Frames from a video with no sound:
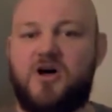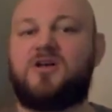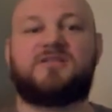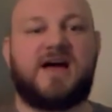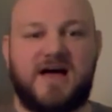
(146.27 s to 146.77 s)

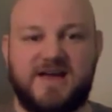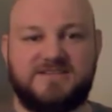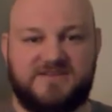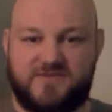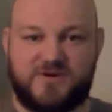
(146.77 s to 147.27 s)
all
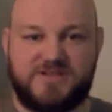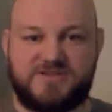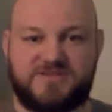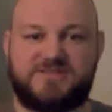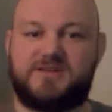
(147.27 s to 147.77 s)
kinds of
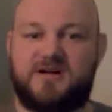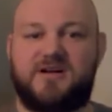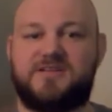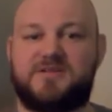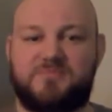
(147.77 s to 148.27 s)
creatures
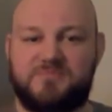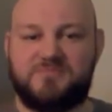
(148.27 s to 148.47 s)
on